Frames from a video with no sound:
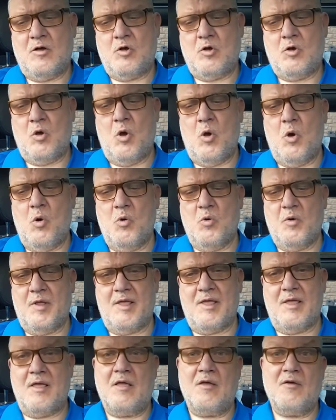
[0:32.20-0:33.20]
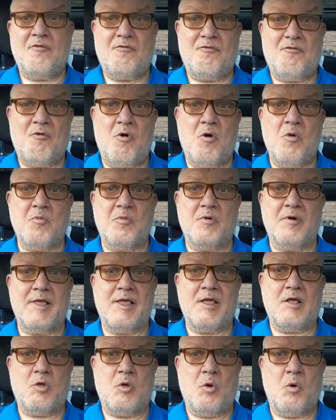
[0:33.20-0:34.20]
Cody,
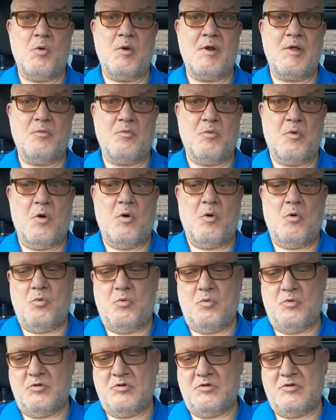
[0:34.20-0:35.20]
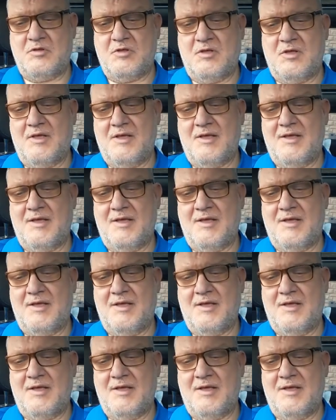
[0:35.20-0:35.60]
formerly Cody Rhodes.